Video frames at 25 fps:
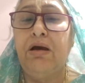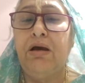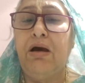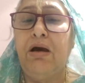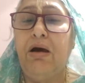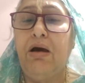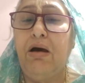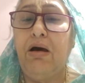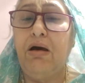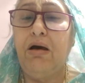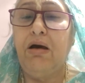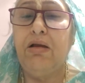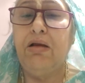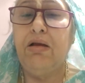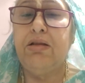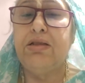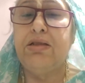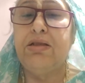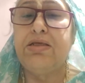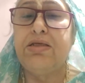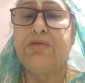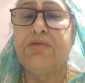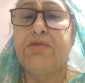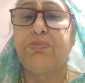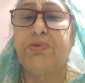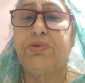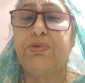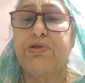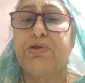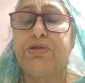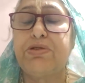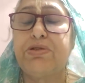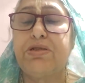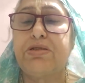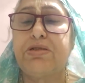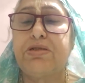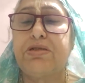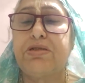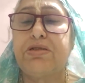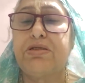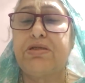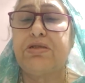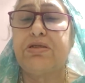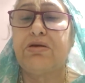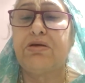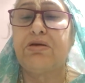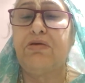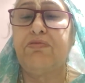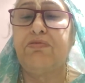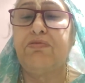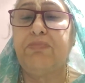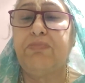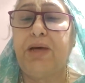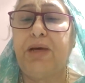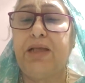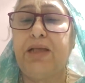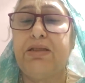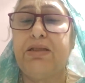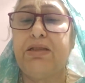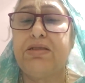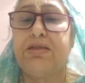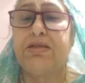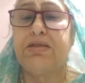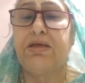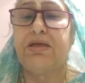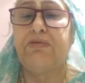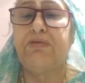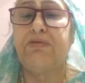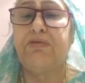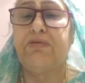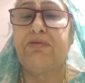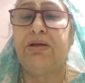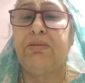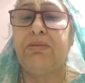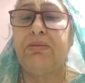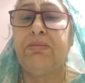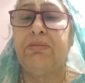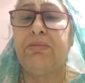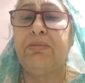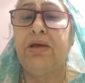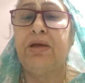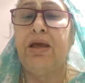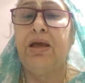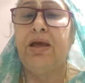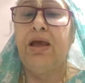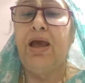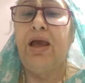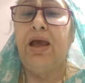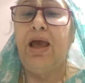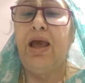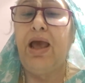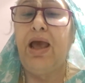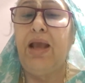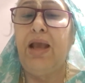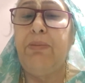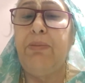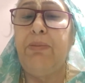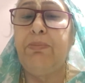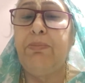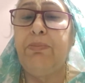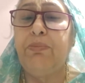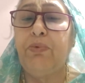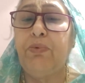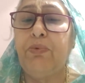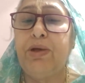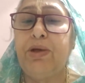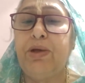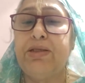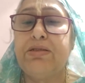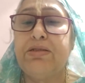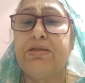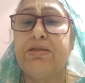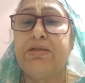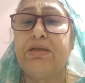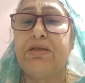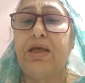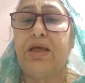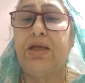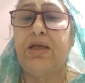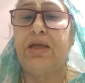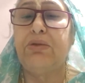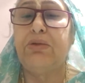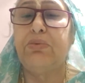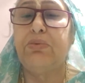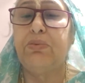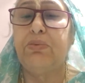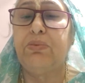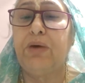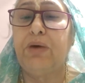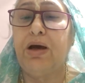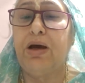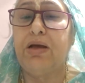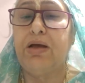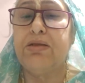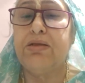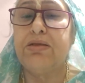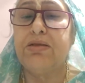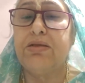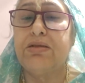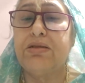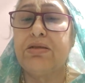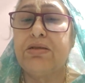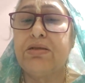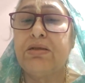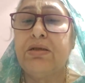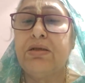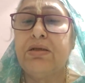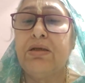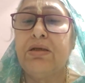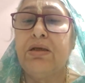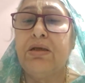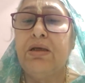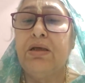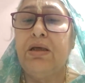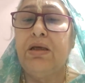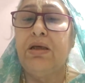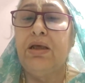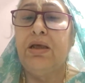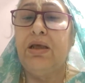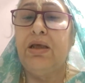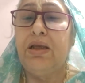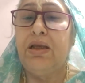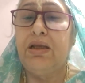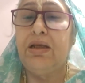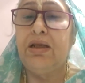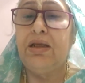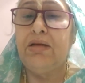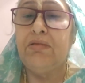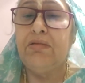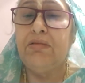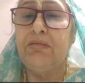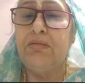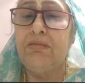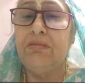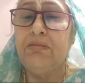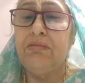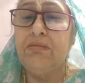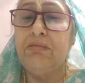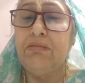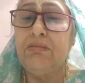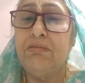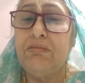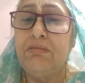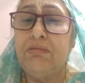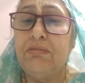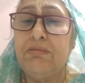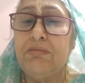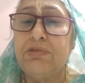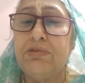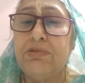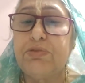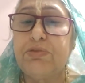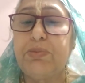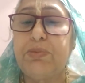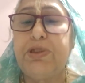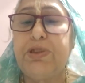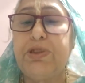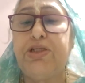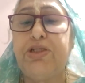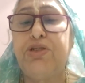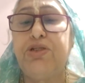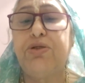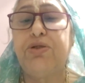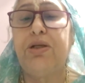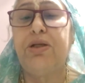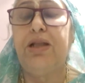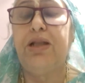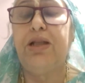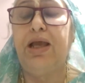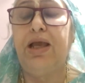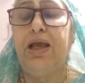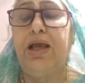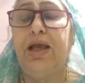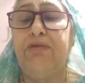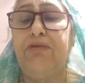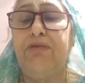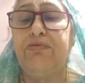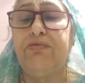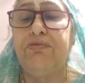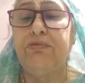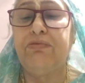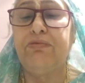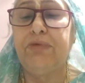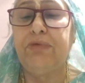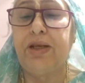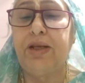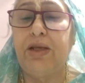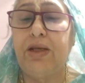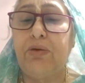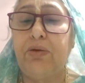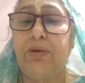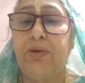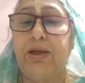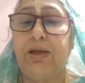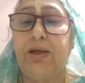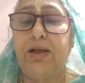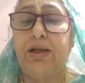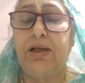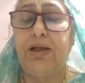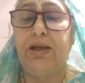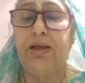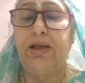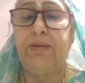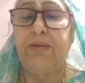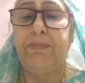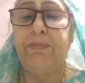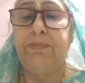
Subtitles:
All these processes of Pada Sevanam help one's advance in spiritual life very quickly.